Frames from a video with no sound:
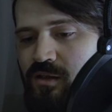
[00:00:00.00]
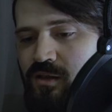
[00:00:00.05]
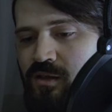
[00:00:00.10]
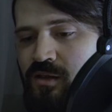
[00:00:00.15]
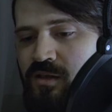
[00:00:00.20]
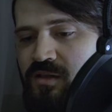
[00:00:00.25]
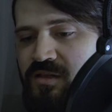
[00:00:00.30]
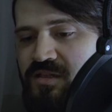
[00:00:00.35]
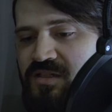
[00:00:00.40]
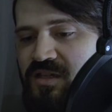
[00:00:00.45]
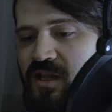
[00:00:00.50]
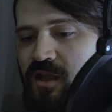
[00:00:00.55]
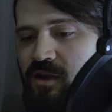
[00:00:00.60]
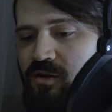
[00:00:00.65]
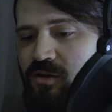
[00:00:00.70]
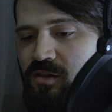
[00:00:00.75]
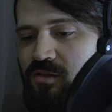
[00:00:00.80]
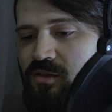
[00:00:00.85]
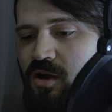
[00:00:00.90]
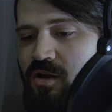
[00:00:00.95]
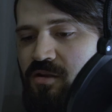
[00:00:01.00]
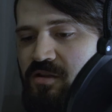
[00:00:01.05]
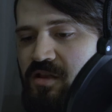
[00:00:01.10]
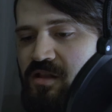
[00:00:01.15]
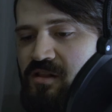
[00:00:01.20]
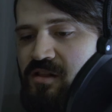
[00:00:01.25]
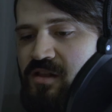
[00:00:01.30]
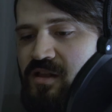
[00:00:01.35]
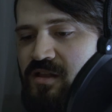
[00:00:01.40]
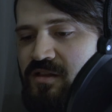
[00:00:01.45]
He stared
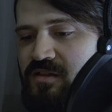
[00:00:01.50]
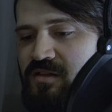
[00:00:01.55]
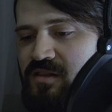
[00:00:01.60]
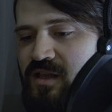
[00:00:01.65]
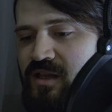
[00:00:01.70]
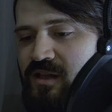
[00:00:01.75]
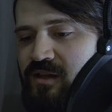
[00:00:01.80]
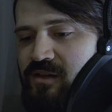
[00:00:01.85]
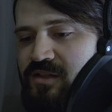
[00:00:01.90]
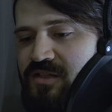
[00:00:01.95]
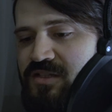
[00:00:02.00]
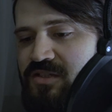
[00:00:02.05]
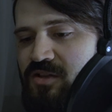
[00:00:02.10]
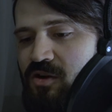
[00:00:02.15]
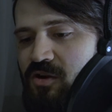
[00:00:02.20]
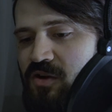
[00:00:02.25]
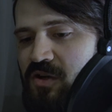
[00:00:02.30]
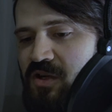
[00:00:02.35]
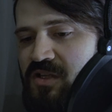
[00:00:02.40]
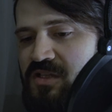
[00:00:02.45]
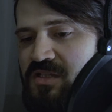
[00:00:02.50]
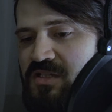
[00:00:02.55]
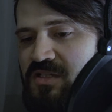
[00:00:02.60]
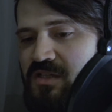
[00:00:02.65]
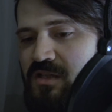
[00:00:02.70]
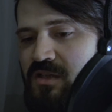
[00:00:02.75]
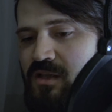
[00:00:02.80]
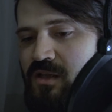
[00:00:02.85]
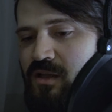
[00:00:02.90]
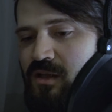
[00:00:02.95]
longingly into the endless darkness.
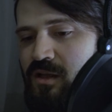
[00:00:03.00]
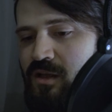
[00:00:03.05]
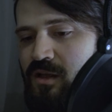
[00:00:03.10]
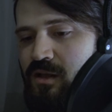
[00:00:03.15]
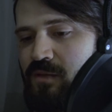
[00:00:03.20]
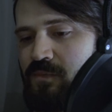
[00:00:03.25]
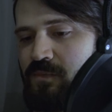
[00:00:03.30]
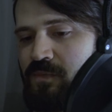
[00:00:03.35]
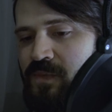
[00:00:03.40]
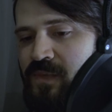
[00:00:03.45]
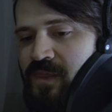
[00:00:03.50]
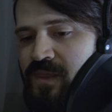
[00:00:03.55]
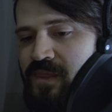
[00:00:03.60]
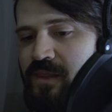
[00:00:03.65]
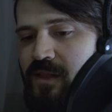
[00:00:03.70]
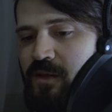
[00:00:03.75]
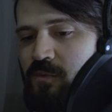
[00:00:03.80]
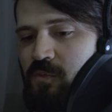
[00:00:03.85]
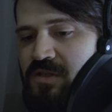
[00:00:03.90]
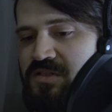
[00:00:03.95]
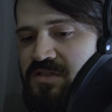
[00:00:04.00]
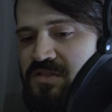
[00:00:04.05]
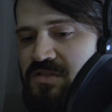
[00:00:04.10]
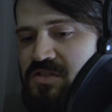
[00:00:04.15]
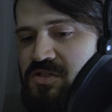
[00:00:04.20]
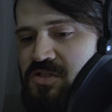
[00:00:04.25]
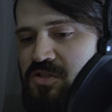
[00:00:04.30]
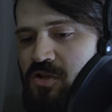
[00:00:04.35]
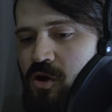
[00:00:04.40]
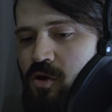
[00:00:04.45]
It wasn't
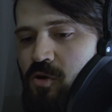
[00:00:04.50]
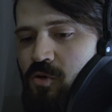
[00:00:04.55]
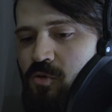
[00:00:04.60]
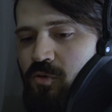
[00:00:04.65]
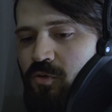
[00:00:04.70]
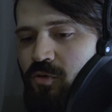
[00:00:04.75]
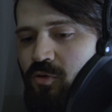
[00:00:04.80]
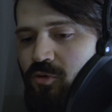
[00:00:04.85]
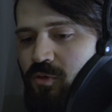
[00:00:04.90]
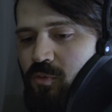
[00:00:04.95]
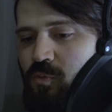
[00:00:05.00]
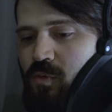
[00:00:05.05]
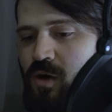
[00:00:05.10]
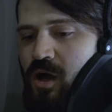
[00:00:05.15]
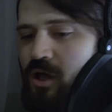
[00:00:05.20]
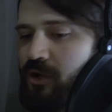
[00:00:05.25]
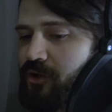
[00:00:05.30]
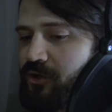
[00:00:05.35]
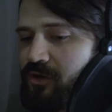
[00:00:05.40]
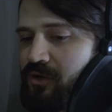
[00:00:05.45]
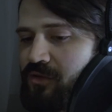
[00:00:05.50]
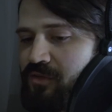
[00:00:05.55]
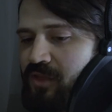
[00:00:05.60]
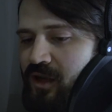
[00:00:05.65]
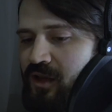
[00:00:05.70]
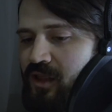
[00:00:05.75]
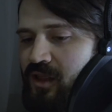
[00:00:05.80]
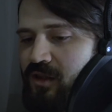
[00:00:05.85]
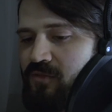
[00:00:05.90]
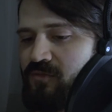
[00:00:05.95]
stone or water that
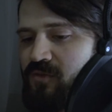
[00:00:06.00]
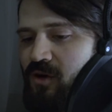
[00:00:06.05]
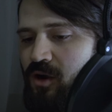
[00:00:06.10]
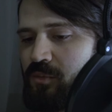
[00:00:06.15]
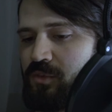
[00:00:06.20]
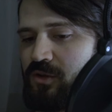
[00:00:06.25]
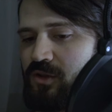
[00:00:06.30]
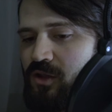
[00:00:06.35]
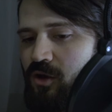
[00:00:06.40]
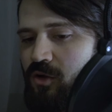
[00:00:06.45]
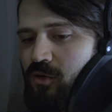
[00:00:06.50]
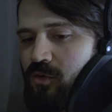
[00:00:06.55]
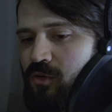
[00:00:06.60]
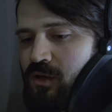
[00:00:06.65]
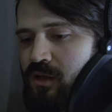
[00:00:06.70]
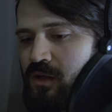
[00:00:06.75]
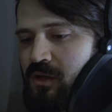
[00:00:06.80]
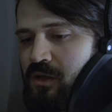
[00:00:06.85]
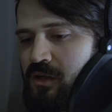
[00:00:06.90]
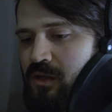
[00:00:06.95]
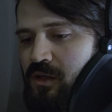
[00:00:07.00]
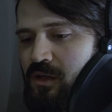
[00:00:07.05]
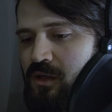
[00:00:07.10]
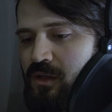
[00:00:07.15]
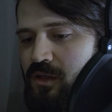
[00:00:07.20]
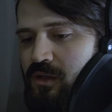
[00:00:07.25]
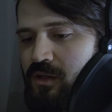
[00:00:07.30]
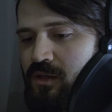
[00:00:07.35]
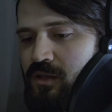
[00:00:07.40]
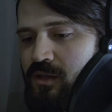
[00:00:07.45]
hid far below.
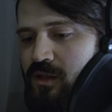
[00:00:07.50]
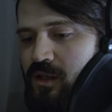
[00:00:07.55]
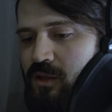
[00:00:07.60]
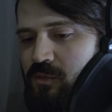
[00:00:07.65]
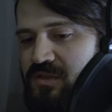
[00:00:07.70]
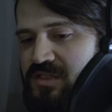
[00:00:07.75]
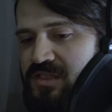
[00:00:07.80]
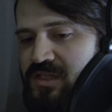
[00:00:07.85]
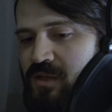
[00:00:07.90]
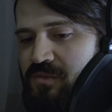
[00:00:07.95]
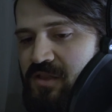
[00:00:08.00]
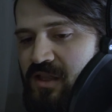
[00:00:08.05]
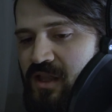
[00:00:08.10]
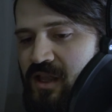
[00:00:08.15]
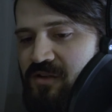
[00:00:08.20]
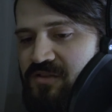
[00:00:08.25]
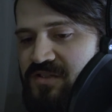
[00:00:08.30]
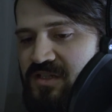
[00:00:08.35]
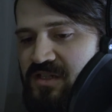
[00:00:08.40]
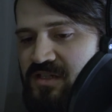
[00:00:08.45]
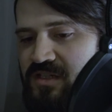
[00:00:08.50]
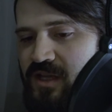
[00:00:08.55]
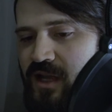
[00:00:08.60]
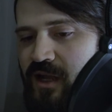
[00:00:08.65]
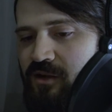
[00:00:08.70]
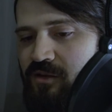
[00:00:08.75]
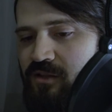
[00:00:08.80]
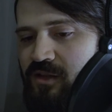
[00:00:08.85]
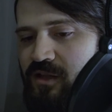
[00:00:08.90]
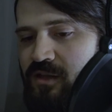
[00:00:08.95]
It was something else
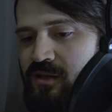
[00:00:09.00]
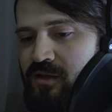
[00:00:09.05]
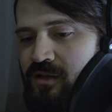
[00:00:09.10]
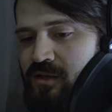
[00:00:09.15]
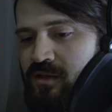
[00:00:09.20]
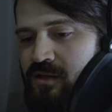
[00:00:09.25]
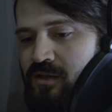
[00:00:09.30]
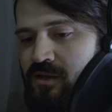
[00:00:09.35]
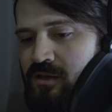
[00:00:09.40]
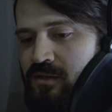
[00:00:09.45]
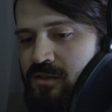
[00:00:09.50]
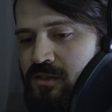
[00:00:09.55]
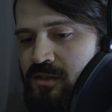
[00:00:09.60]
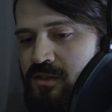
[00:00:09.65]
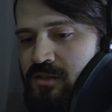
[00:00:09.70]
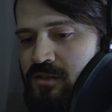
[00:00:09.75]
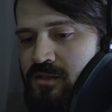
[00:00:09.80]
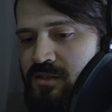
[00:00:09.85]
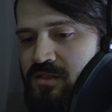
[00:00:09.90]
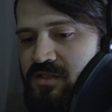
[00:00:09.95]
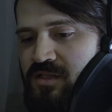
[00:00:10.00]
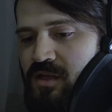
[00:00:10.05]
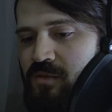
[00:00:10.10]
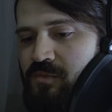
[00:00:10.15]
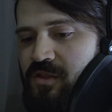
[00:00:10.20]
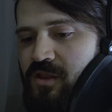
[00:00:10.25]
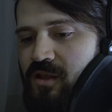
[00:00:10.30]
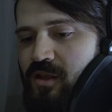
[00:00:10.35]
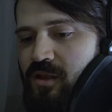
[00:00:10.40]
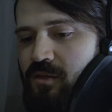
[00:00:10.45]
entirely.
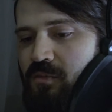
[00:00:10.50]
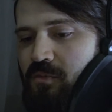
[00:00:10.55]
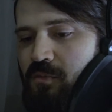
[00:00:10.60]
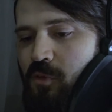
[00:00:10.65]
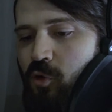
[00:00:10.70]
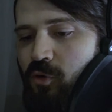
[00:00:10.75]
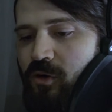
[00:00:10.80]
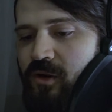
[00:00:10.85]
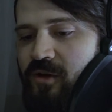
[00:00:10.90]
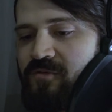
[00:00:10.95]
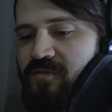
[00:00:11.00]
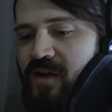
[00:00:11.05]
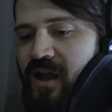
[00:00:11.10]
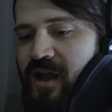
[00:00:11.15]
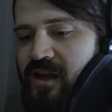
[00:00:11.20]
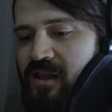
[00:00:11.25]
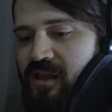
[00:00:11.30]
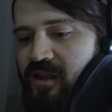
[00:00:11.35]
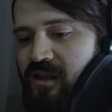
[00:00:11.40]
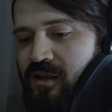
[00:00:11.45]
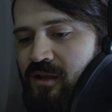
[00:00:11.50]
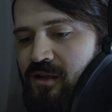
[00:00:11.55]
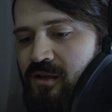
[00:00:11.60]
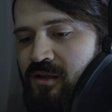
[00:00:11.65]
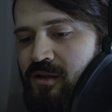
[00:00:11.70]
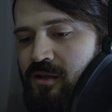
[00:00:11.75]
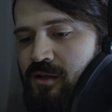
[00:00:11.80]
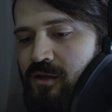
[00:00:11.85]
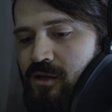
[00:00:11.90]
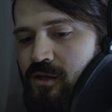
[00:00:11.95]
Something more inviting,
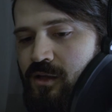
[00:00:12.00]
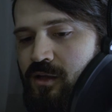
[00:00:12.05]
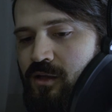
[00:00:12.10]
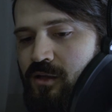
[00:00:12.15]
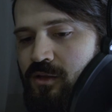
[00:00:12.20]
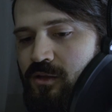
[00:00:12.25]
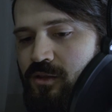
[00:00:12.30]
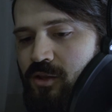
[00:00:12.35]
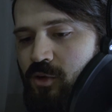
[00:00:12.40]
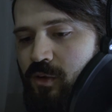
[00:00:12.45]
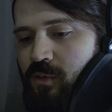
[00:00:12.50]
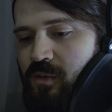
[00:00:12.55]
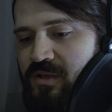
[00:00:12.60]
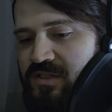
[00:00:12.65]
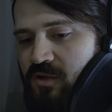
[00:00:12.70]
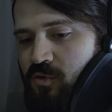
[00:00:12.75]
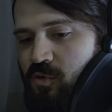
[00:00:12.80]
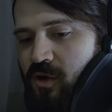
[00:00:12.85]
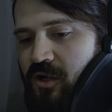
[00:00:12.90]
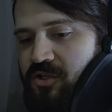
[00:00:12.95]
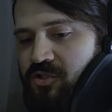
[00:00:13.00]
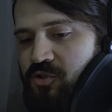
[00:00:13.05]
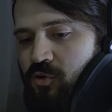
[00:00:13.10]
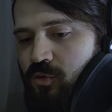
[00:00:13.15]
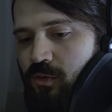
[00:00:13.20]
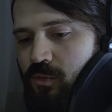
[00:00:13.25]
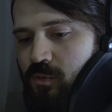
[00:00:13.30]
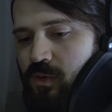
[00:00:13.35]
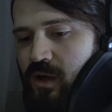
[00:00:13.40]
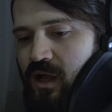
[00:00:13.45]
though he wasn't quite
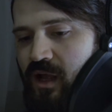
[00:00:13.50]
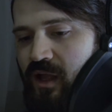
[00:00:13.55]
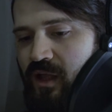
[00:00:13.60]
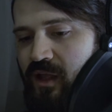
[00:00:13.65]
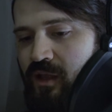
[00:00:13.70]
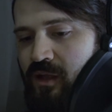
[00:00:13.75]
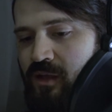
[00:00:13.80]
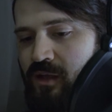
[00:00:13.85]
sure why.